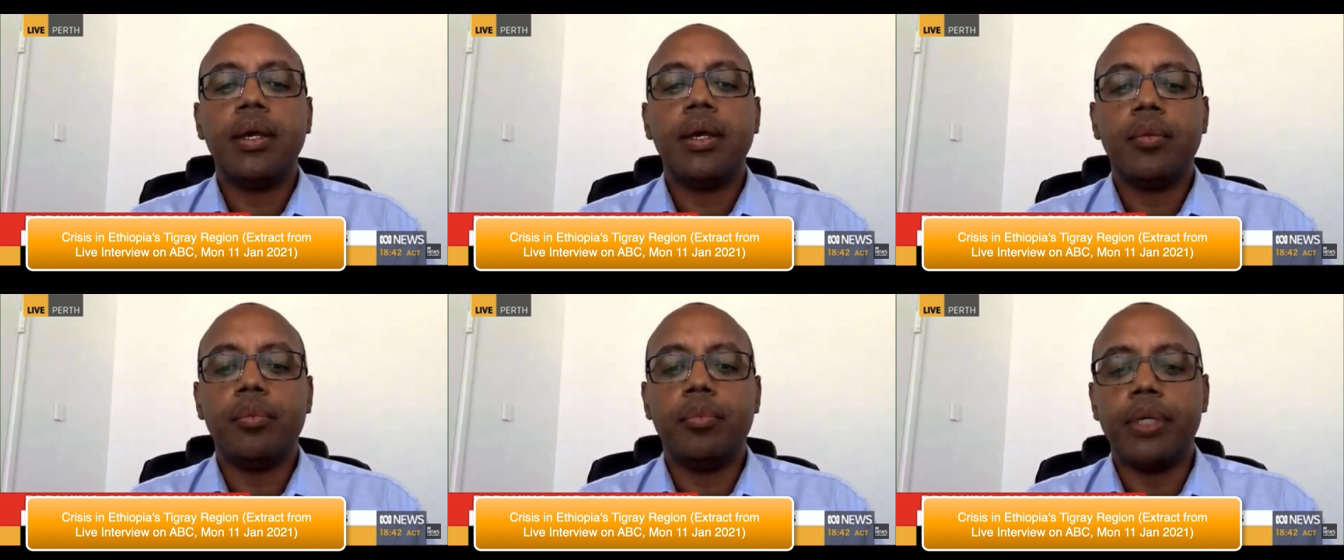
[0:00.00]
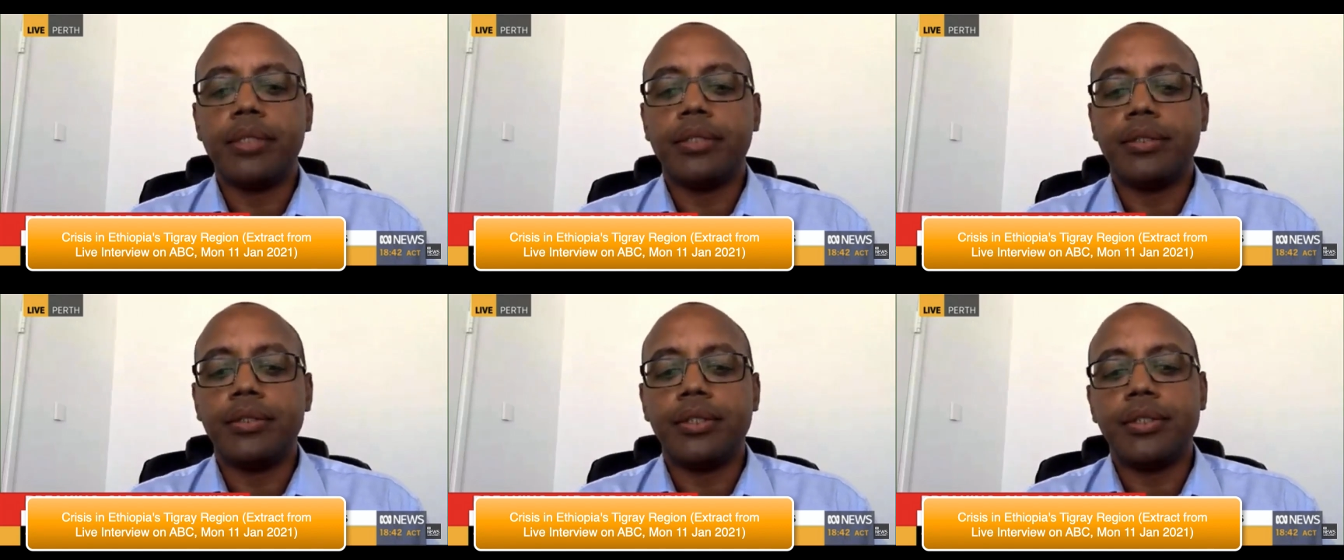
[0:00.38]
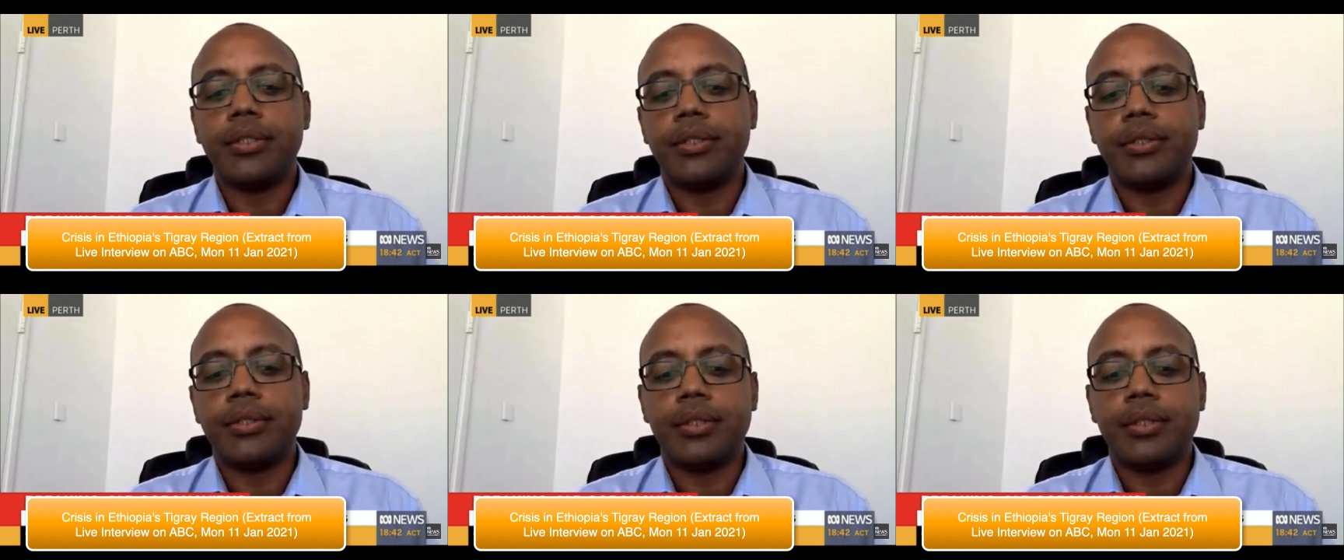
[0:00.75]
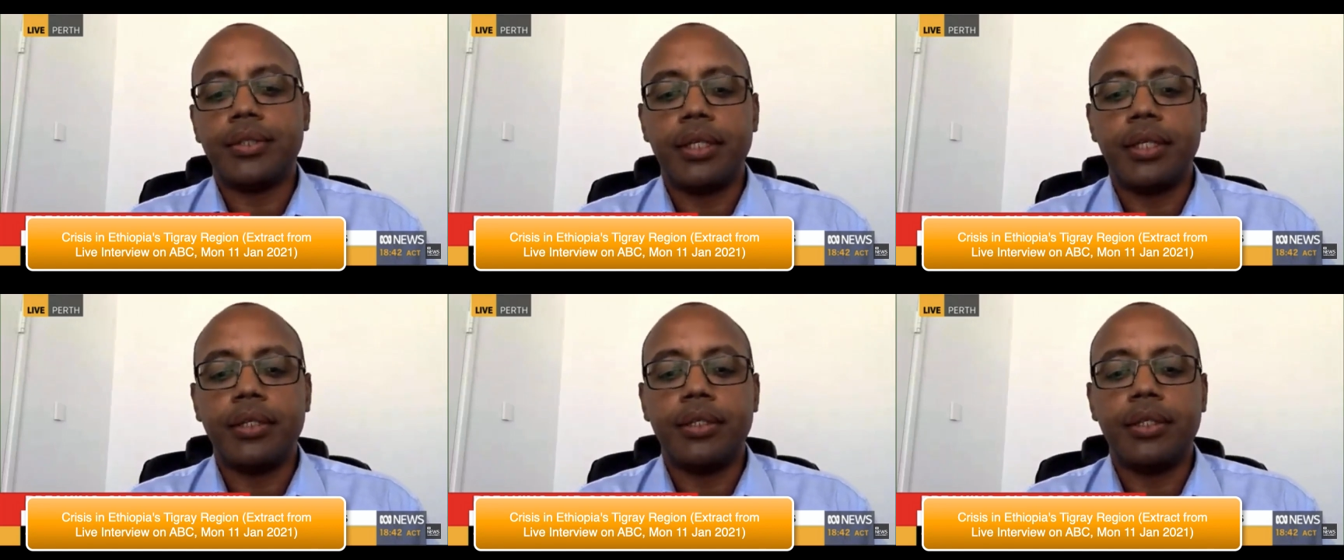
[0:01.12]
but this is
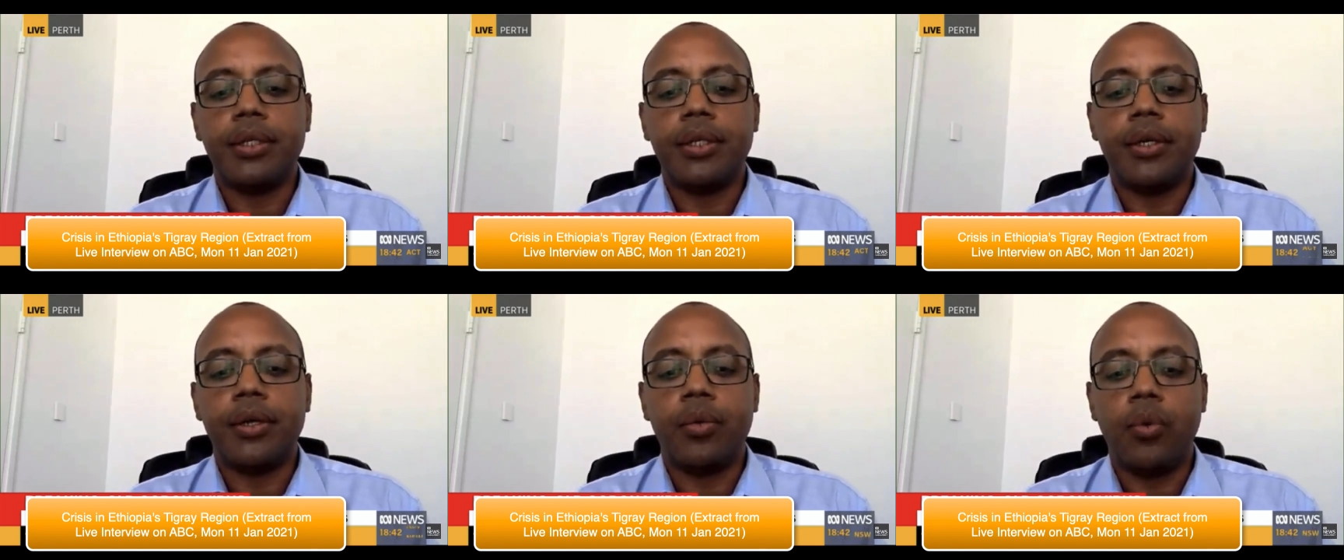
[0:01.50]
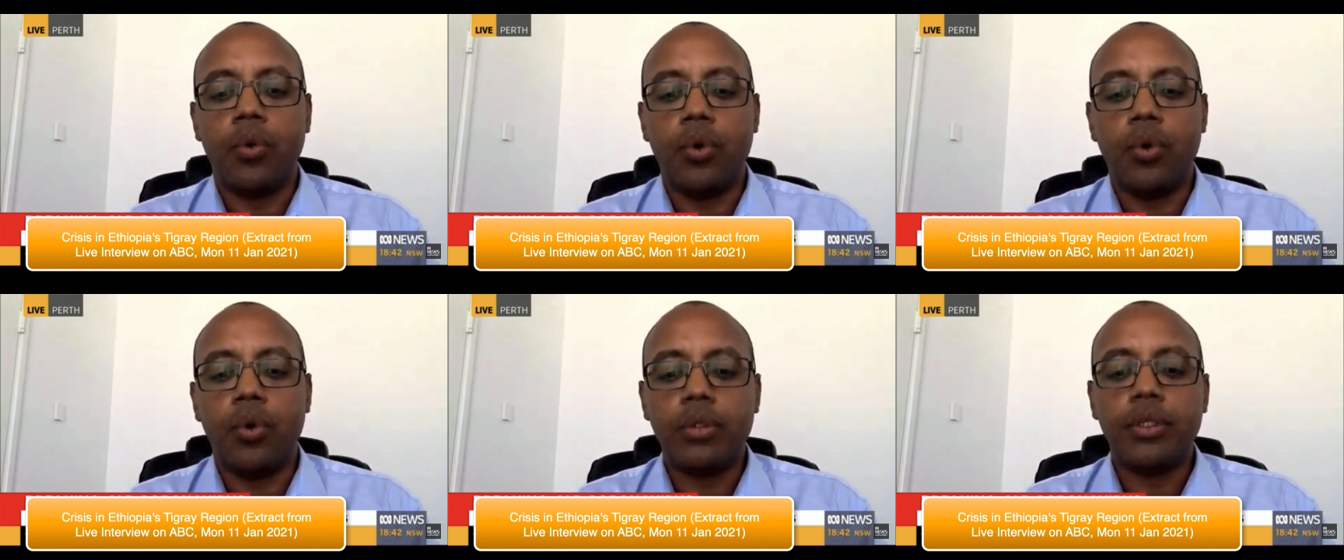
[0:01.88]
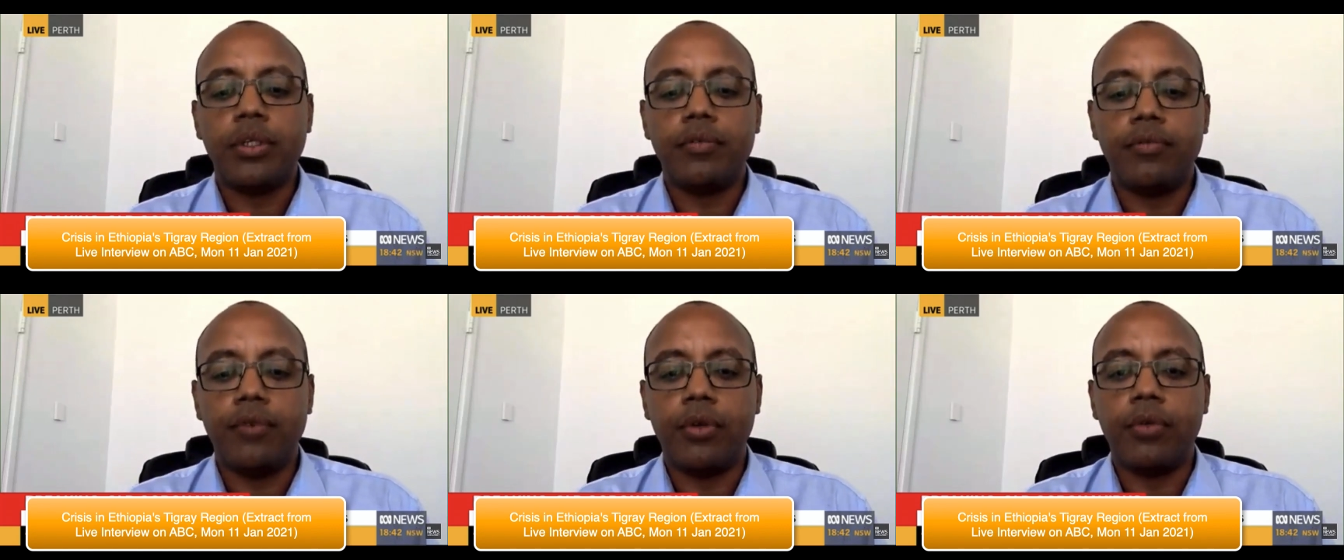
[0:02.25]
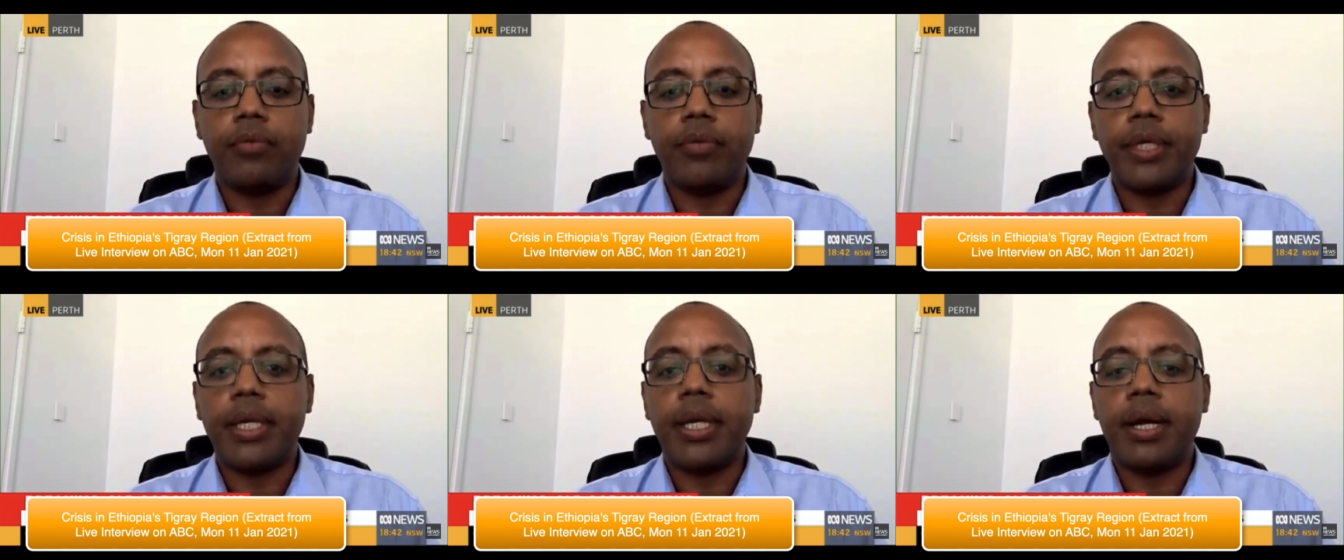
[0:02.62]
a war involving